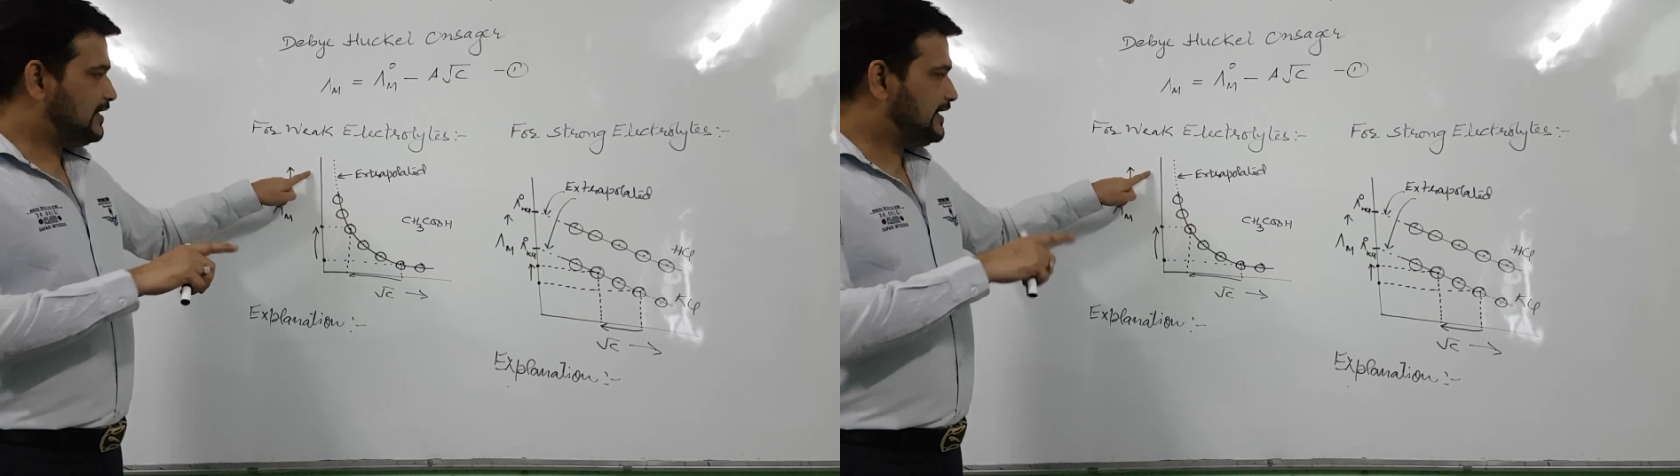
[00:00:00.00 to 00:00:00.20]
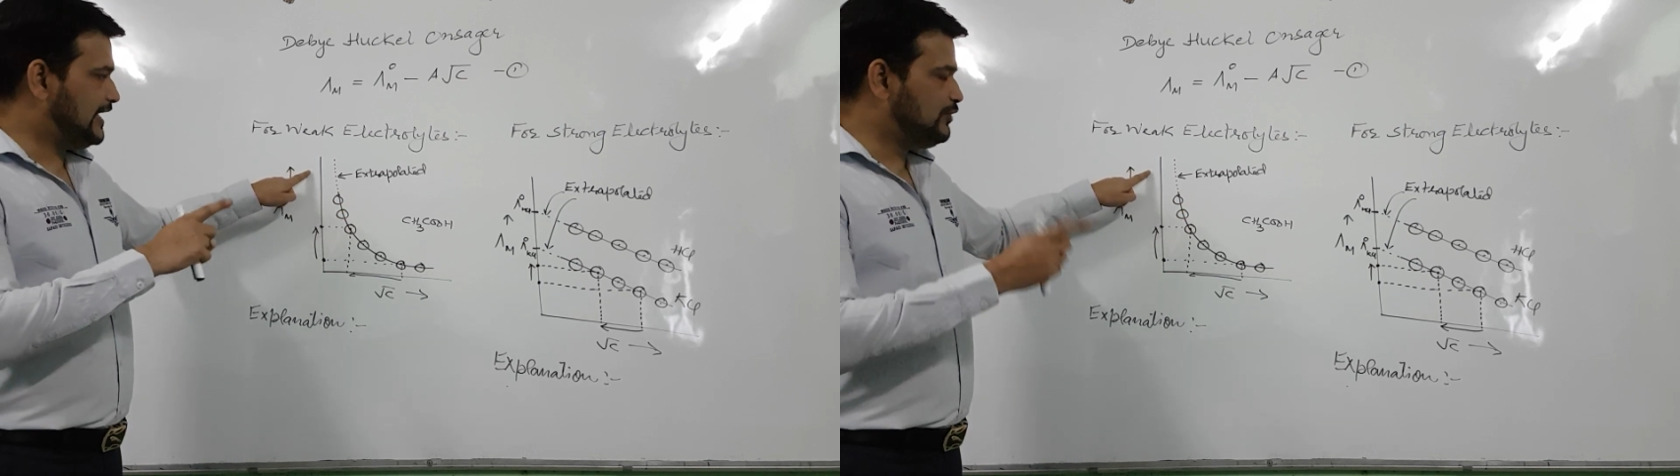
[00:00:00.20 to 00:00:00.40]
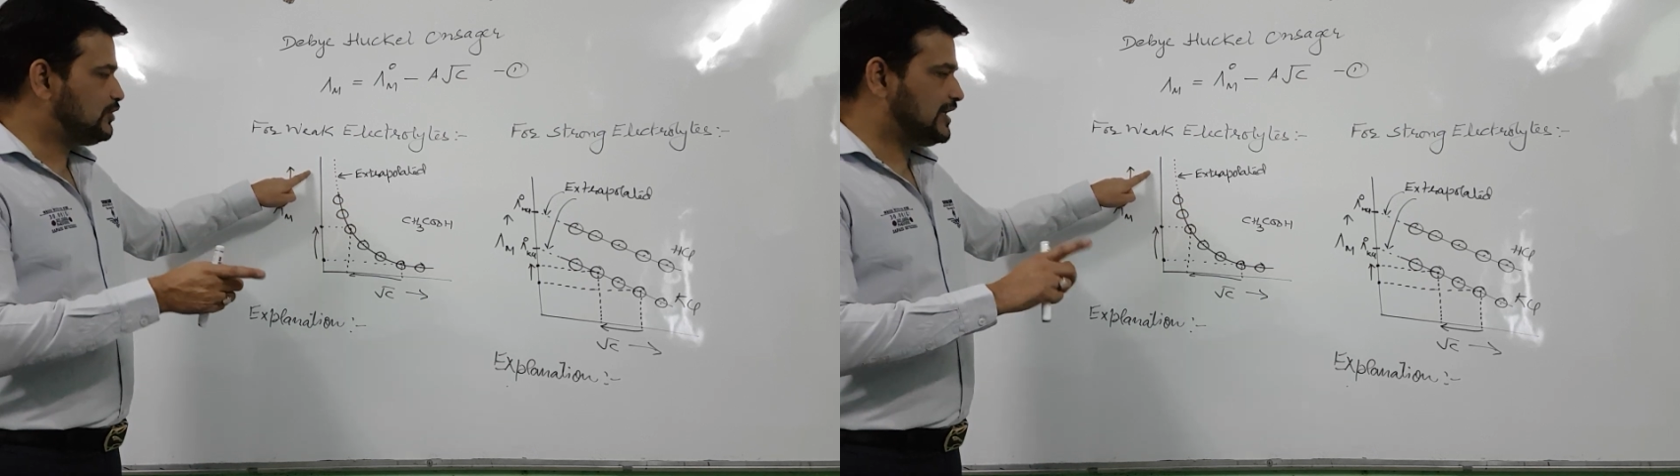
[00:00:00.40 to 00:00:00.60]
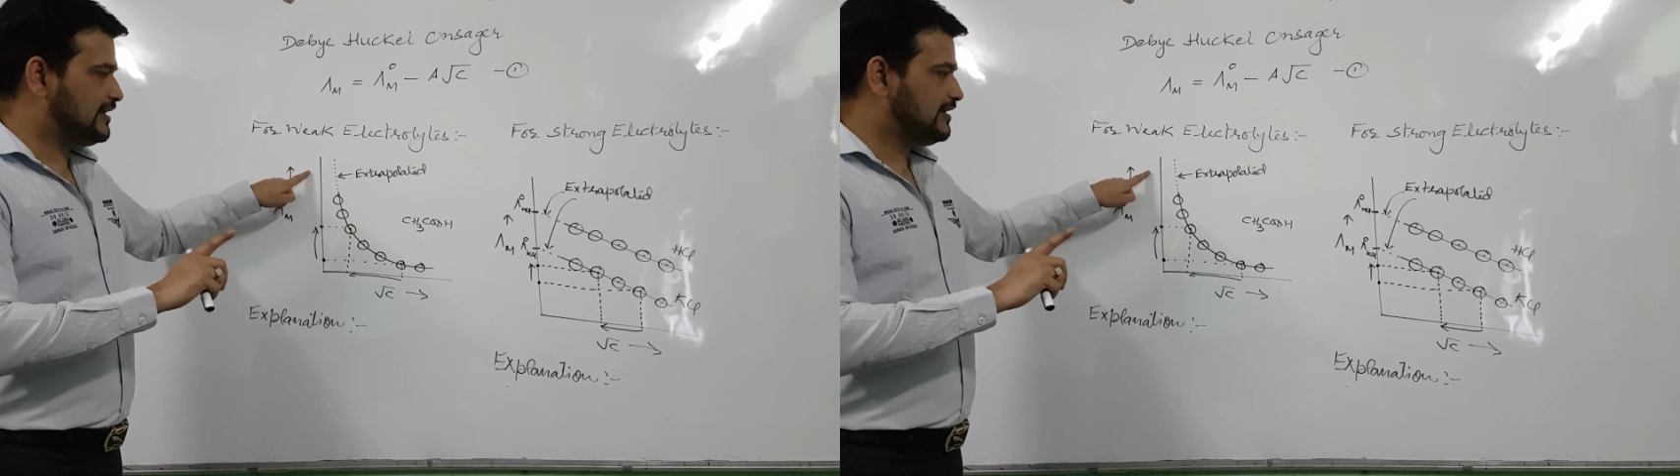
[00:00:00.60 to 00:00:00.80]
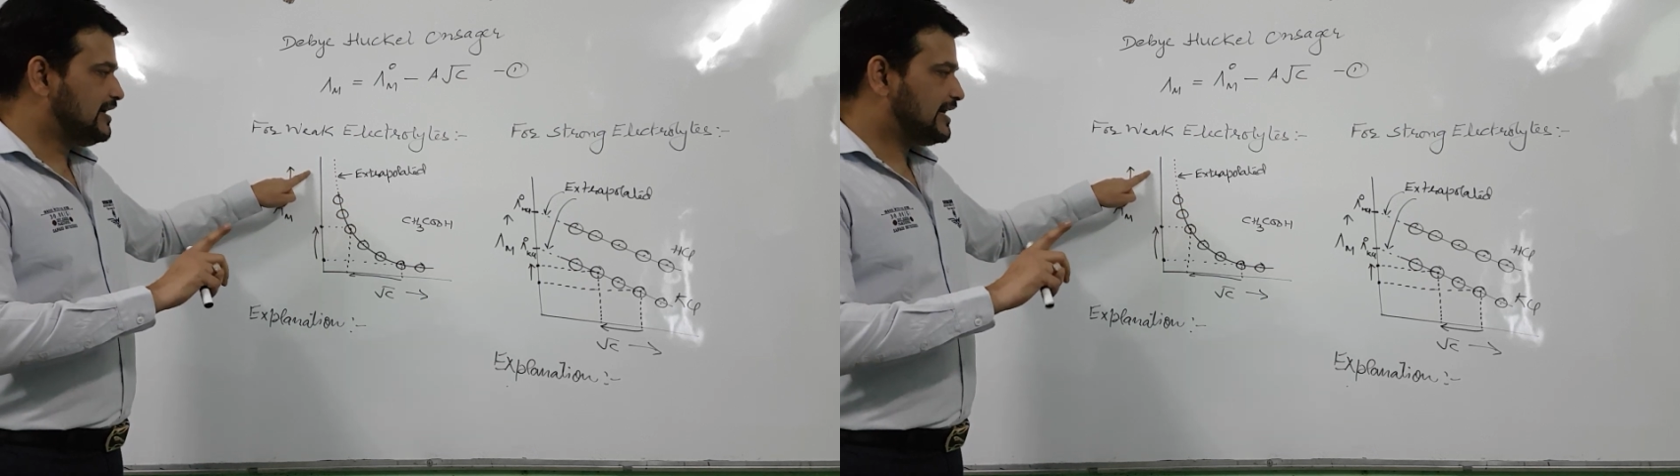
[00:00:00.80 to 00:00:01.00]

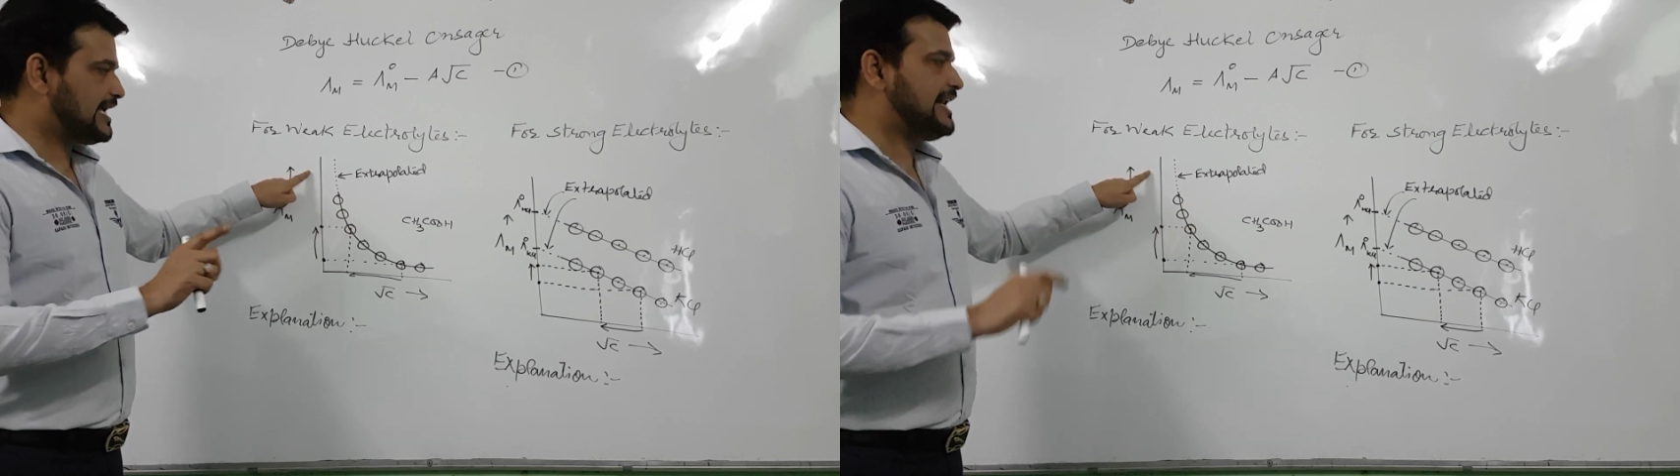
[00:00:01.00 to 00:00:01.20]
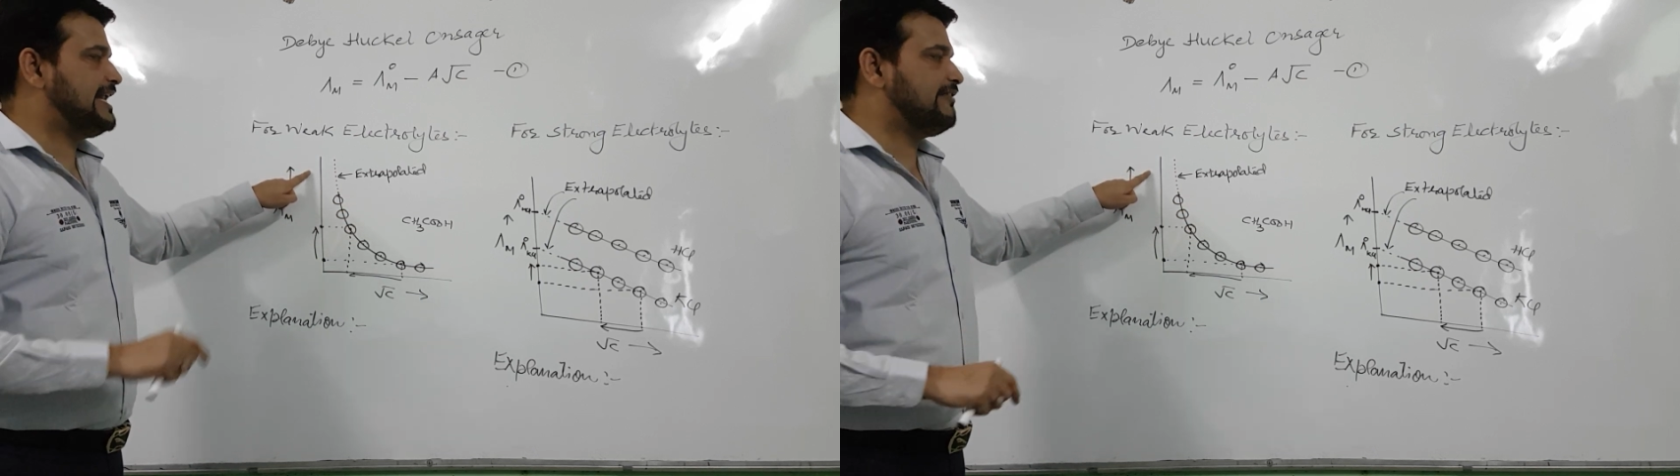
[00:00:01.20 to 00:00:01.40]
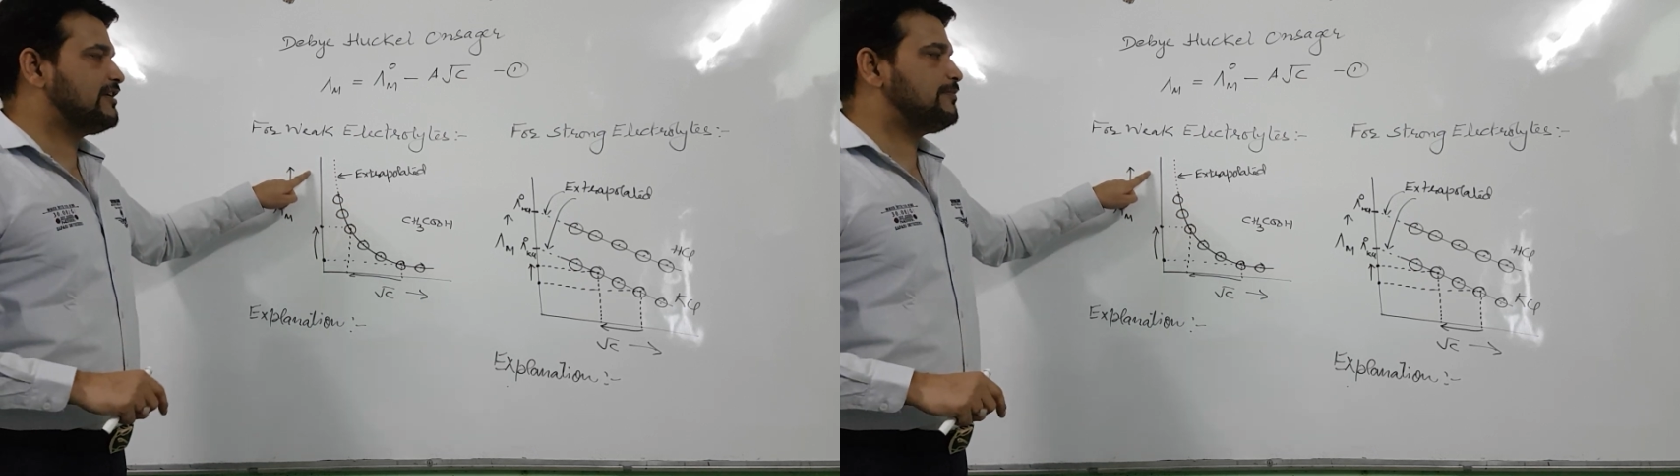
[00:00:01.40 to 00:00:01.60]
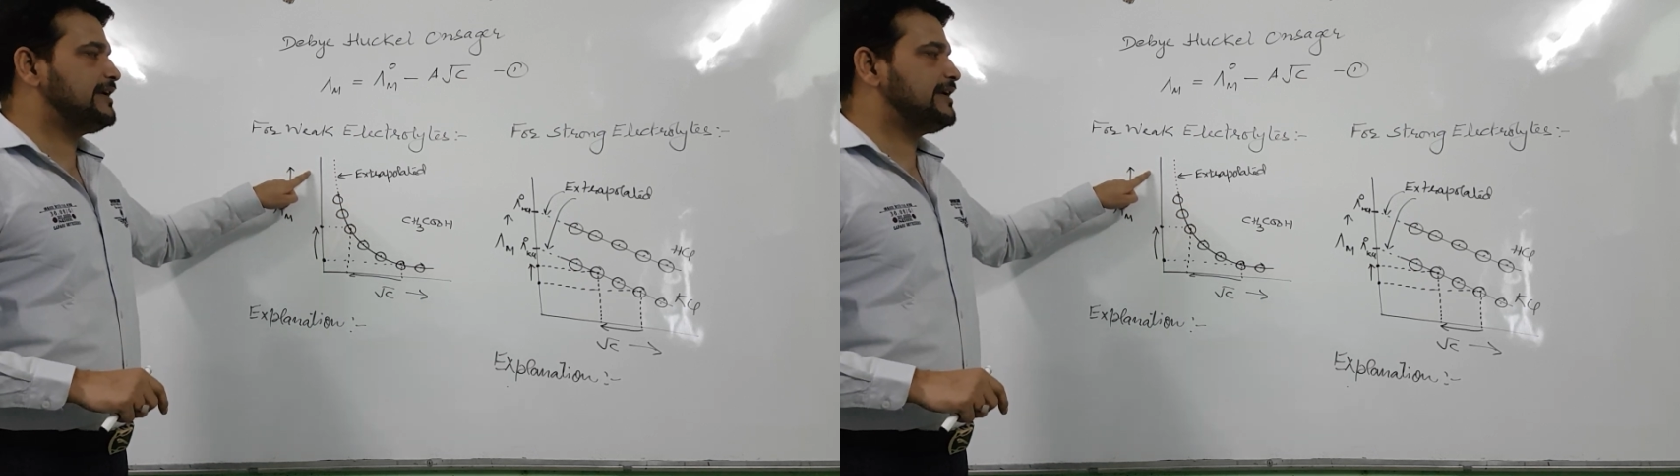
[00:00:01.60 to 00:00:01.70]
dilution can never